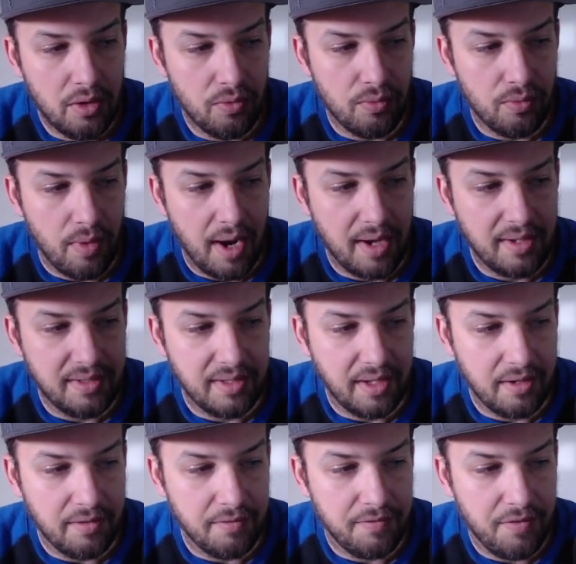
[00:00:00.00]
rising
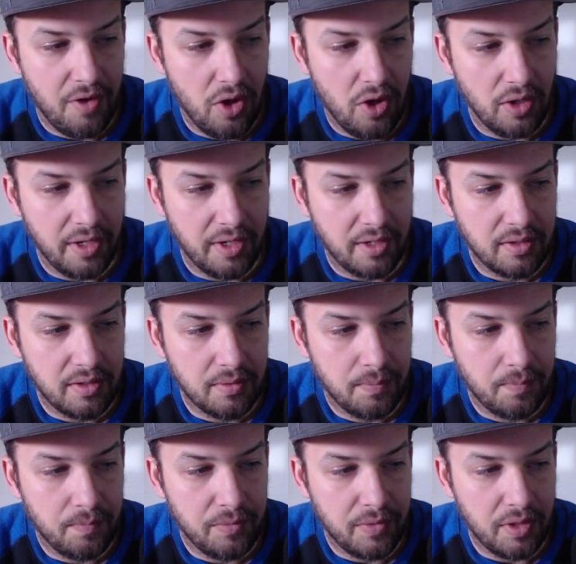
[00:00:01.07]
and falling.
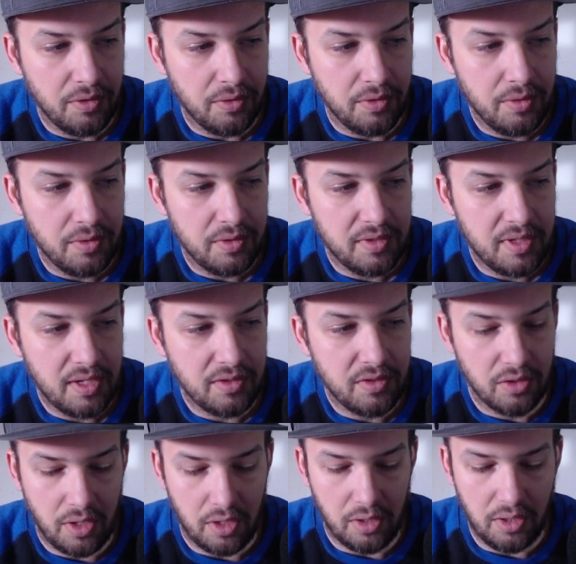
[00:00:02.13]
And you'll notice things
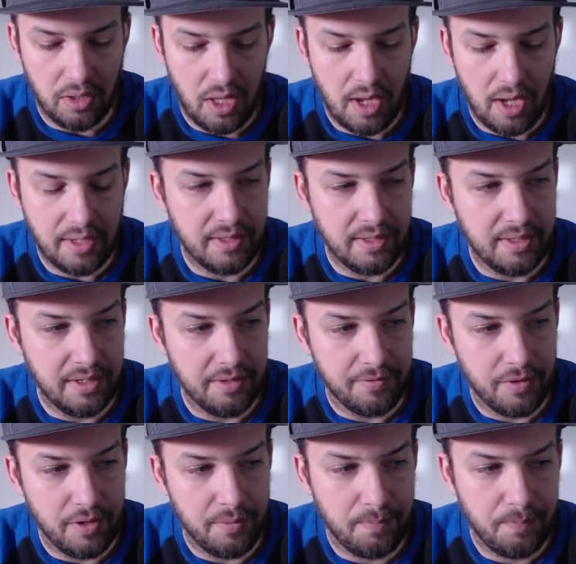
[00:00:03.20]
look a lot
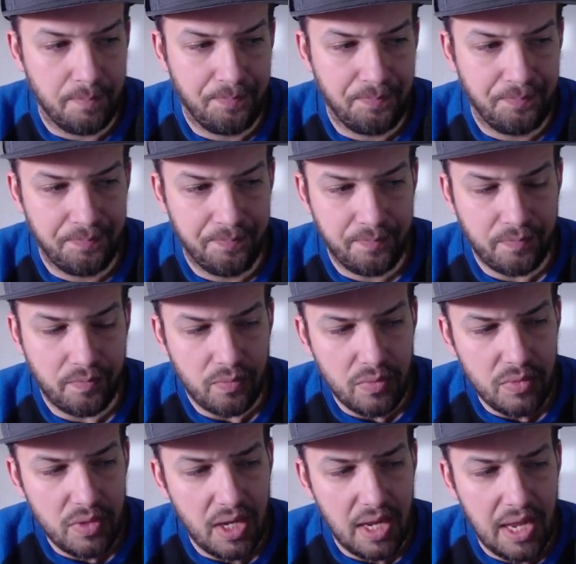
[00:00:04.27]
different.
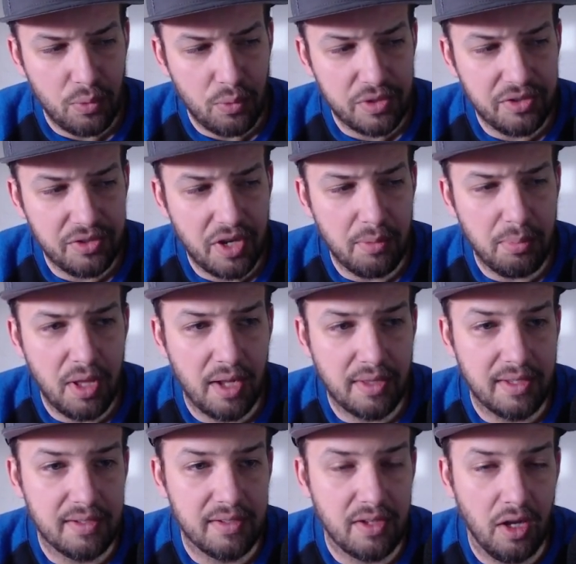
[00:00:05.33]
And we're still going to plot
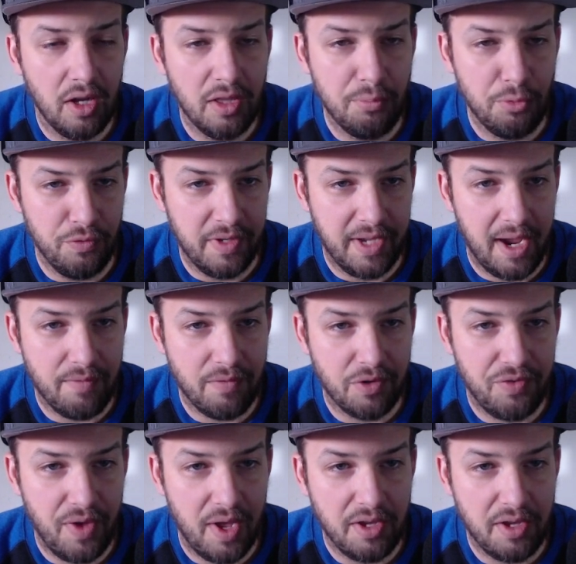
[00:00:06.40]
this on the moving
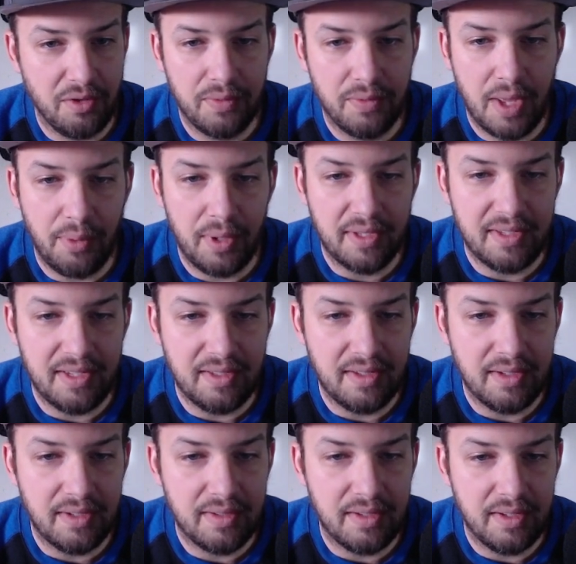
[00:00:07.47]
average value. That way it's
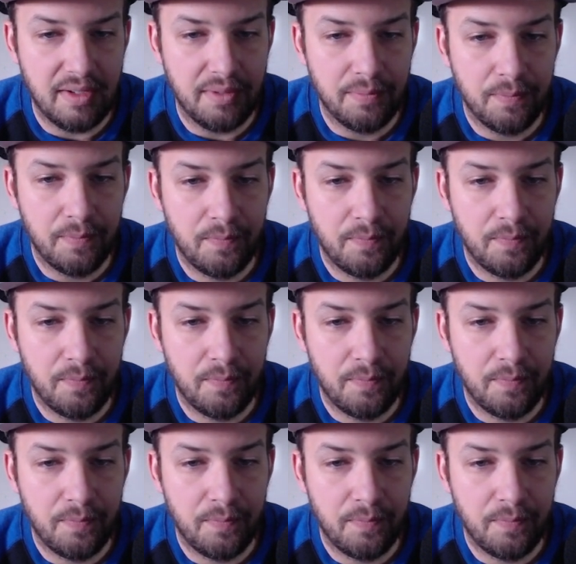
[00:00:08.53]
easy to see.